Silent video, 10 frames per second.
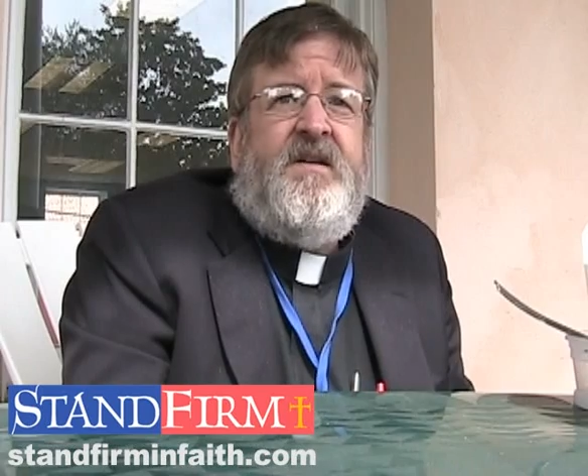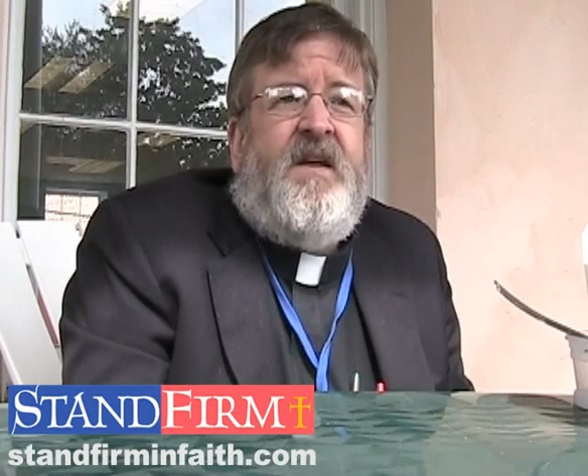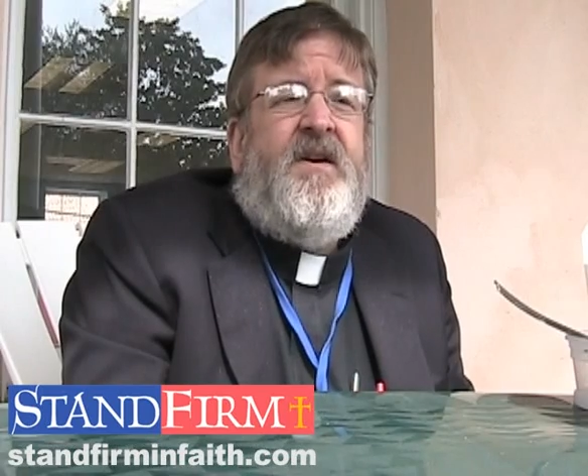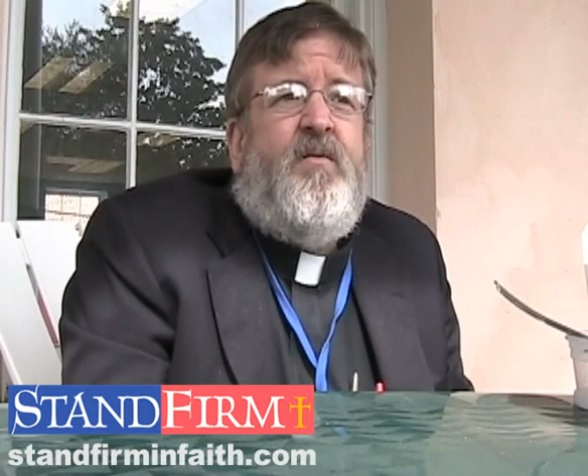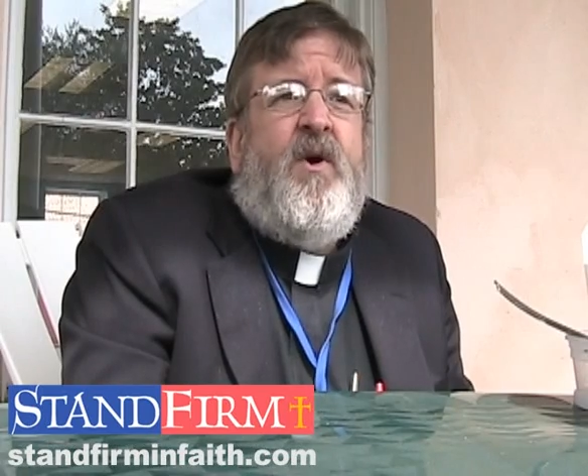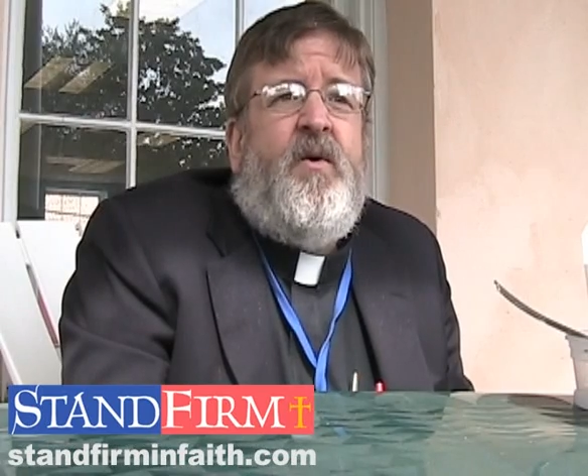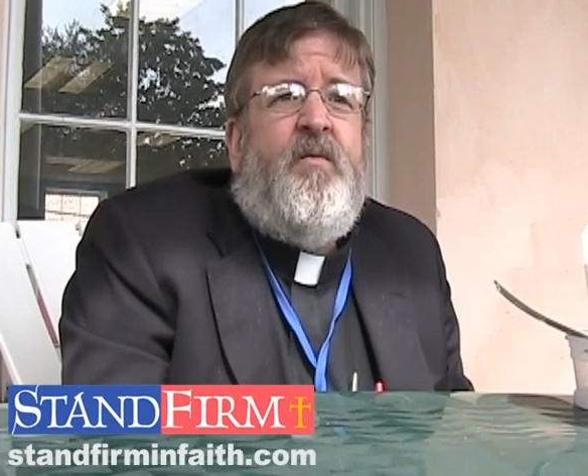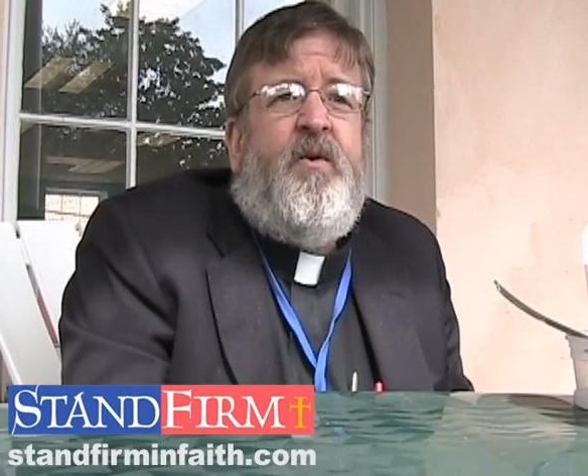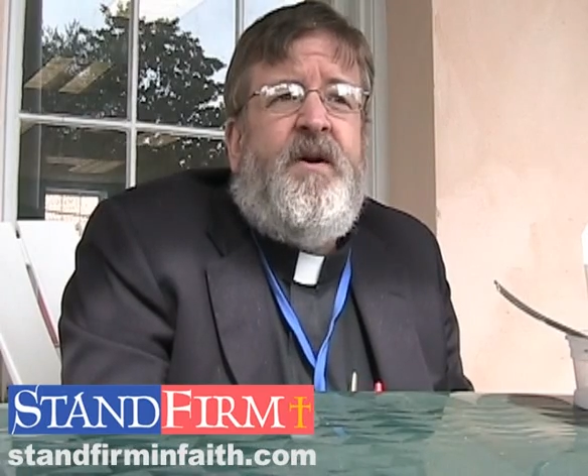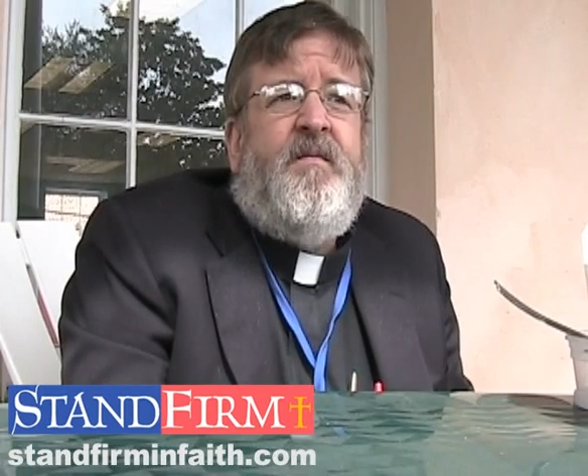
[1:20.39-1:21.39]
And I think
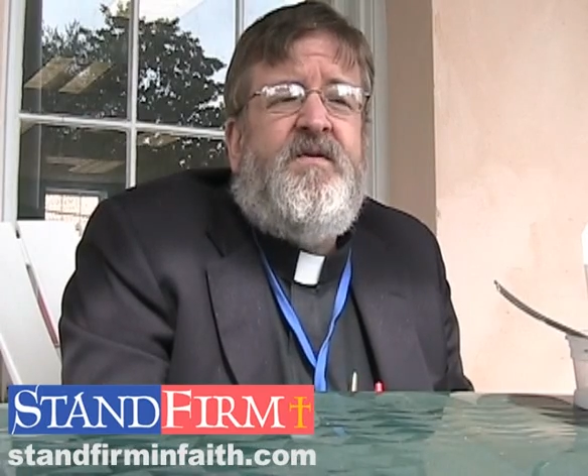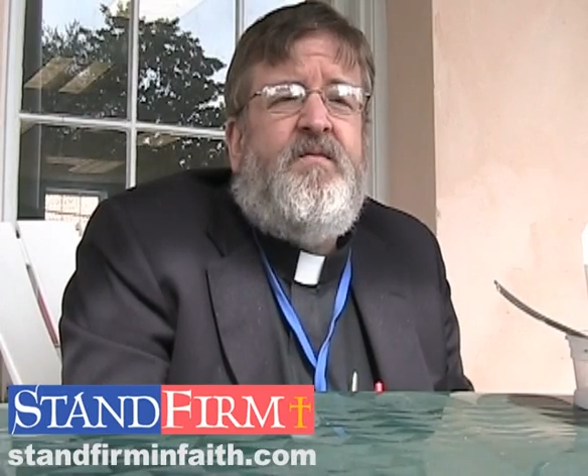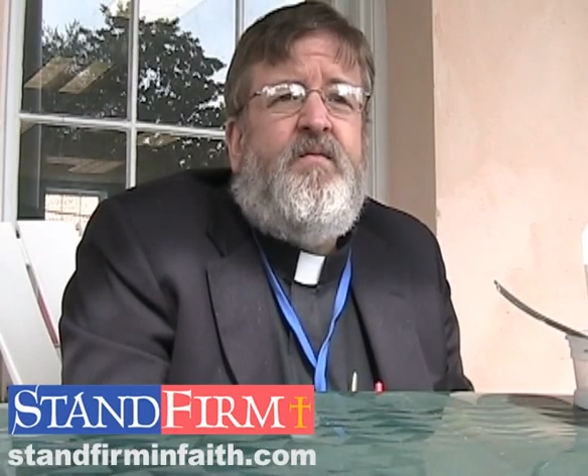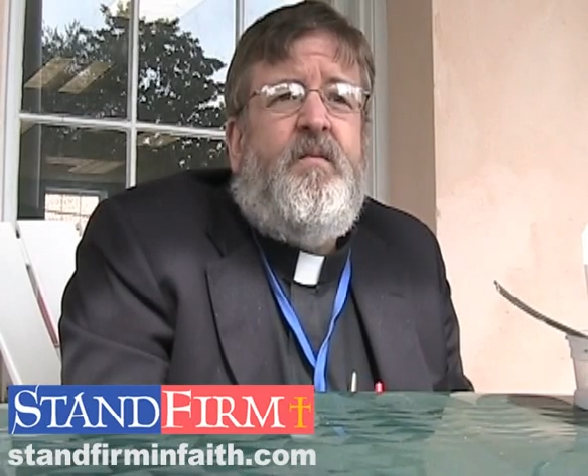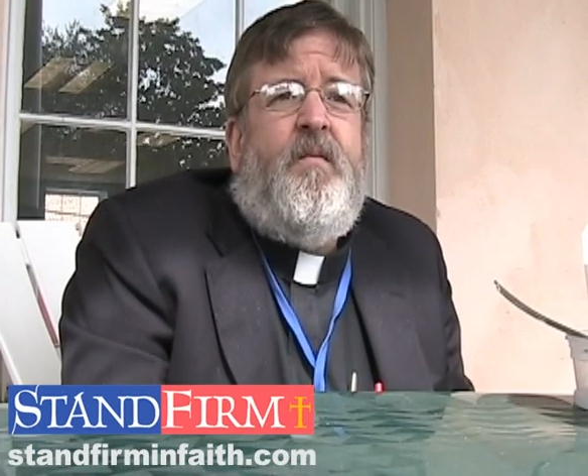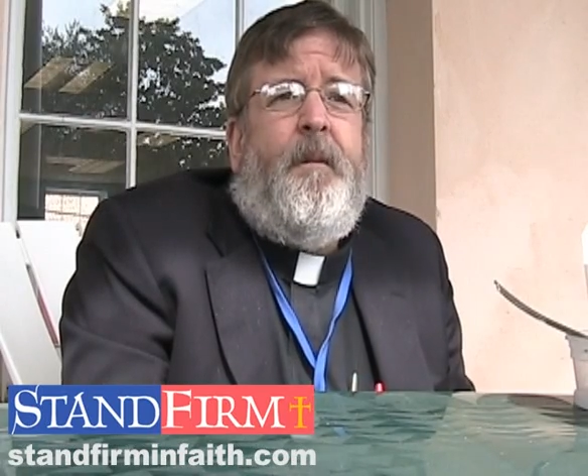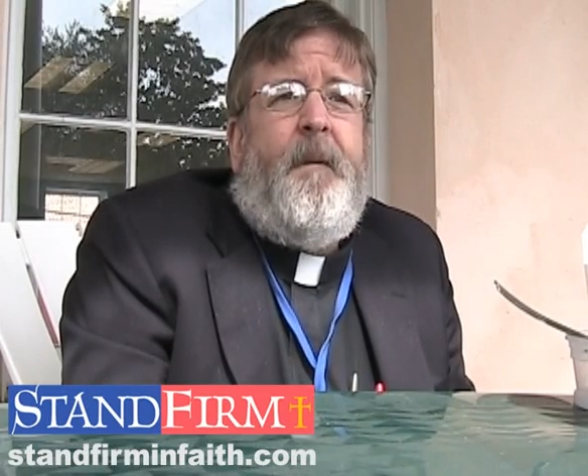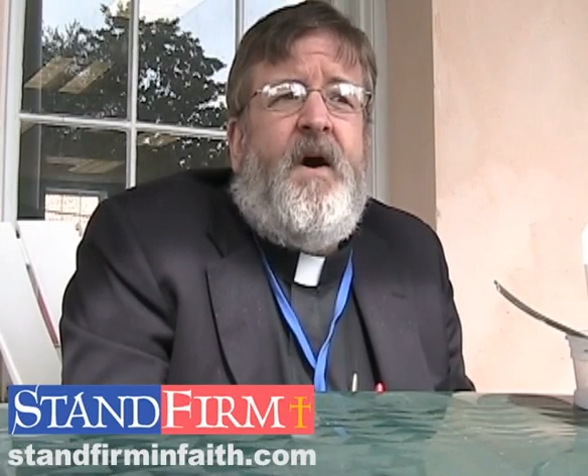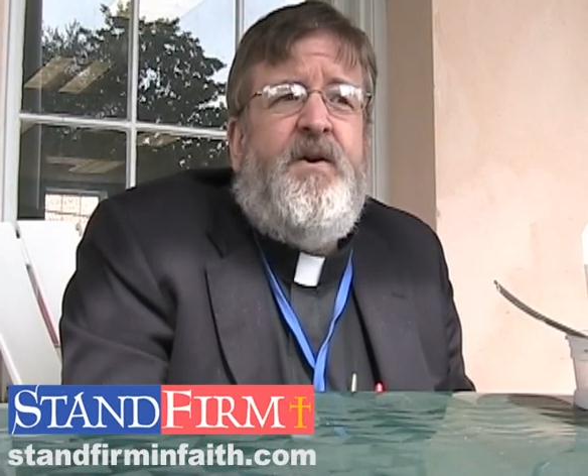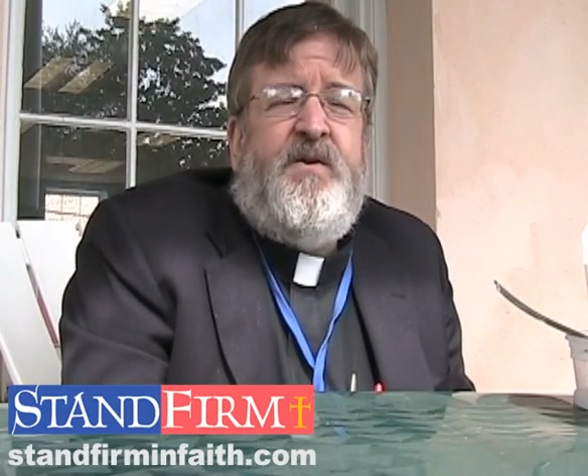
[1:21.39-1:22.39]
Rowan Williams
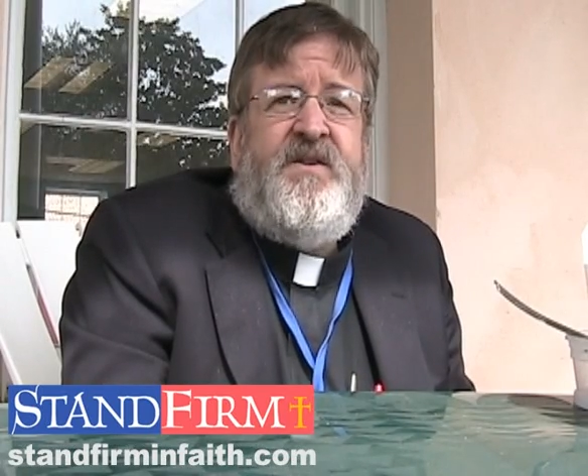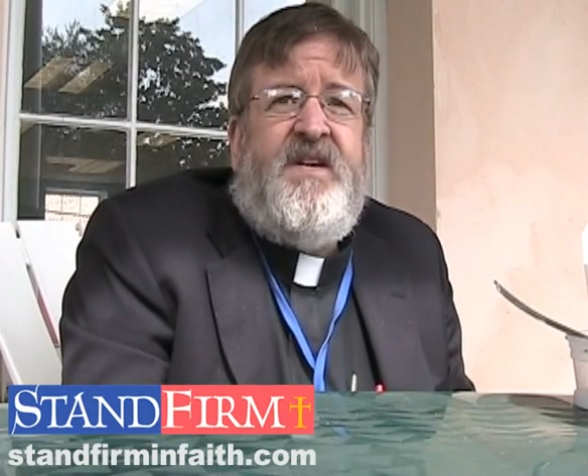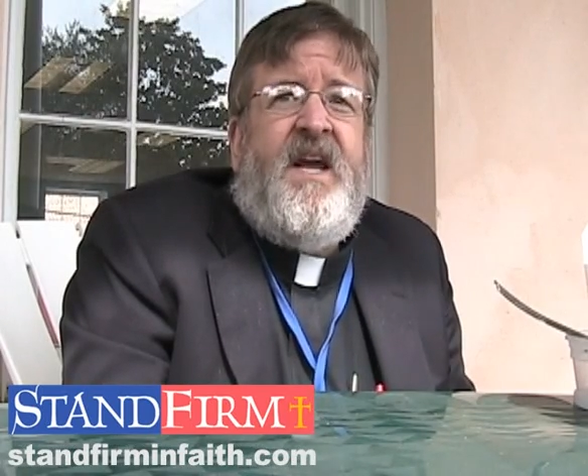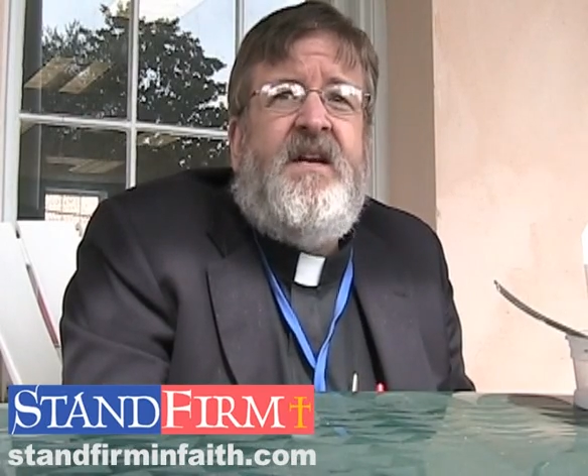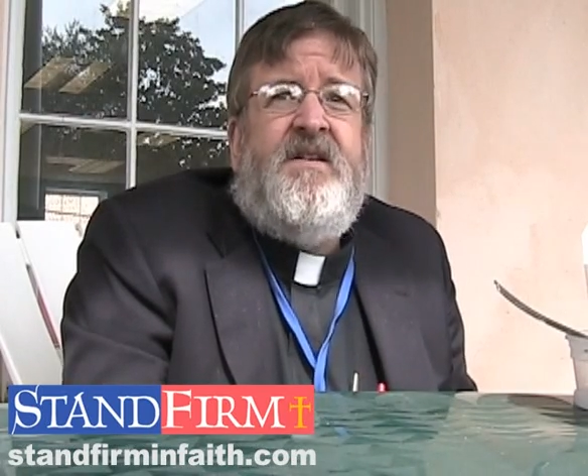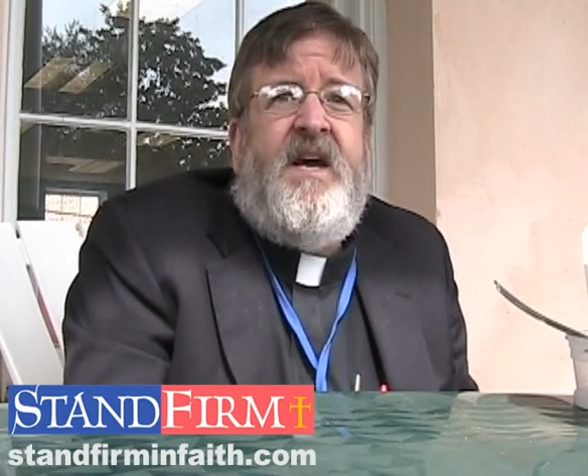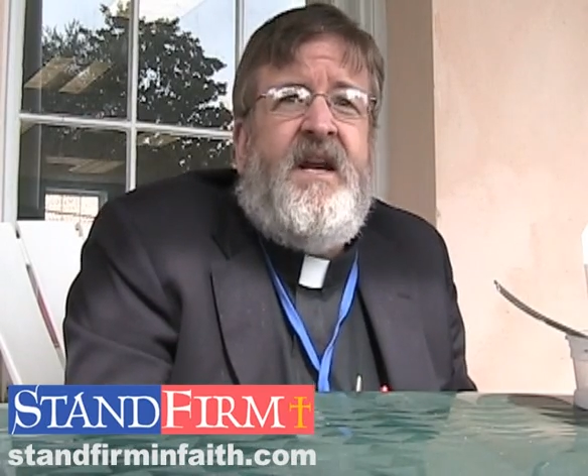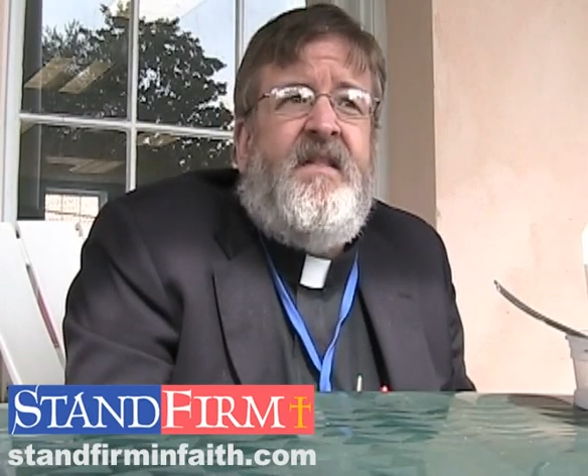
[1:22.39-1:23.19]
understands that,